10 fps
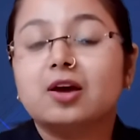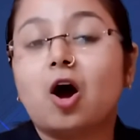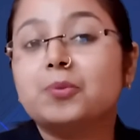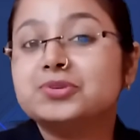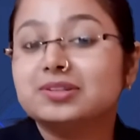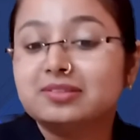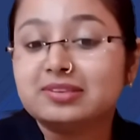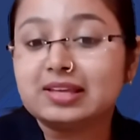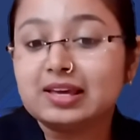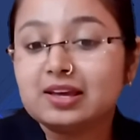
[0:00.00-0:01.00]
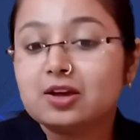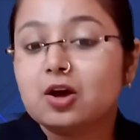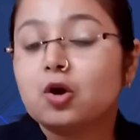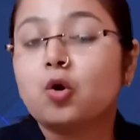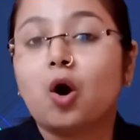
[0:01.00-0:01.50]
option C,
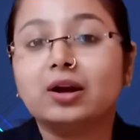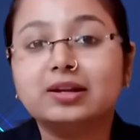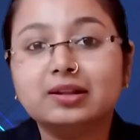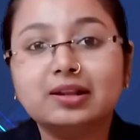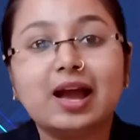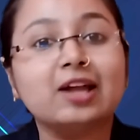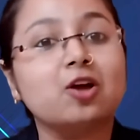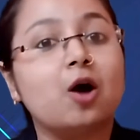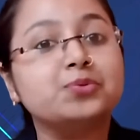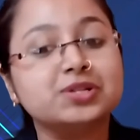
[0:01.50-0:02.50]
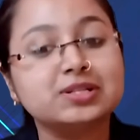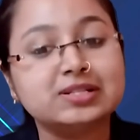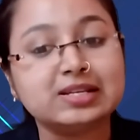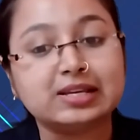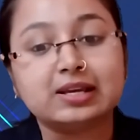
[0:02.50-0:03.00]
cordial, and
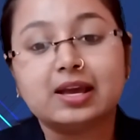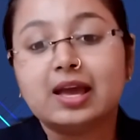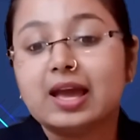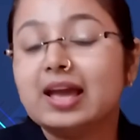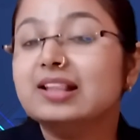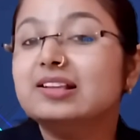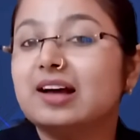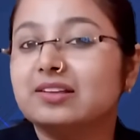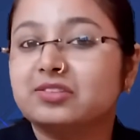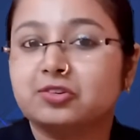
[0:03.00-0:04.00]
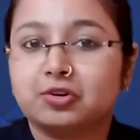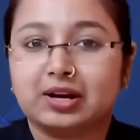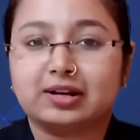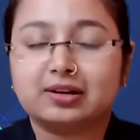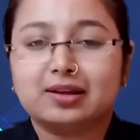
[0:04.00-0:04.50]
option D,
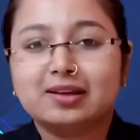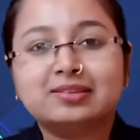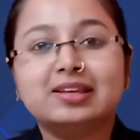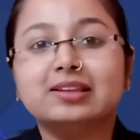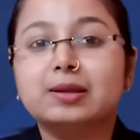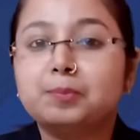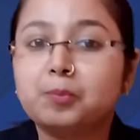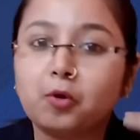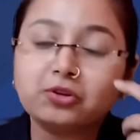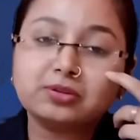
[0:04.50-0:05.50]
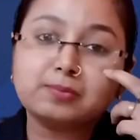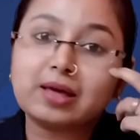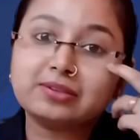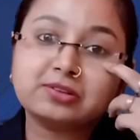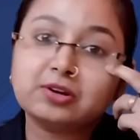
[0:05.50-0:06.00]
inconsiderate. See, the
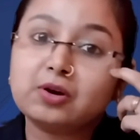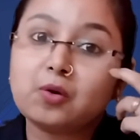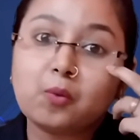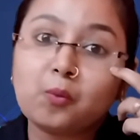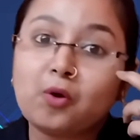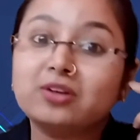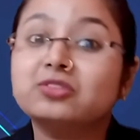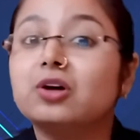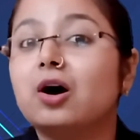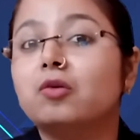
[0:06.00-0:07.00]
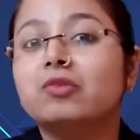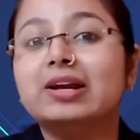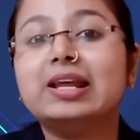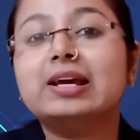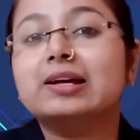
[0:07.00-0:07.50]
postmaster was a
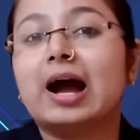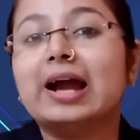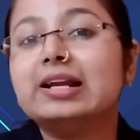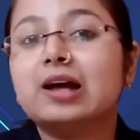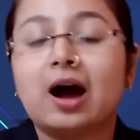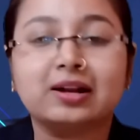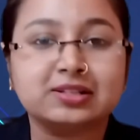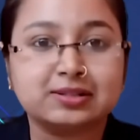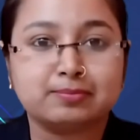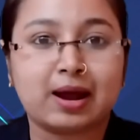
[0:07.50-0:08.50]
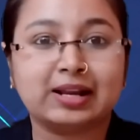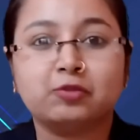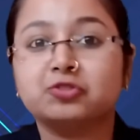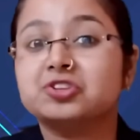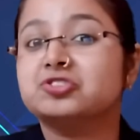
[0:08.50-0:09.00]
very kind-hearted man. He
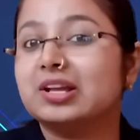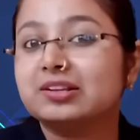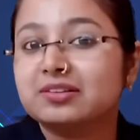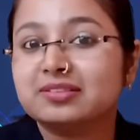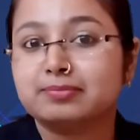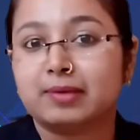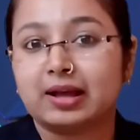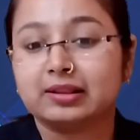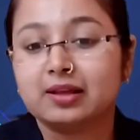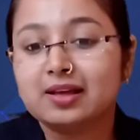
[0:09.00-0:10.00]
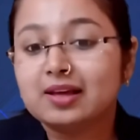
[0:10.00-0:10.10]
was a generous man.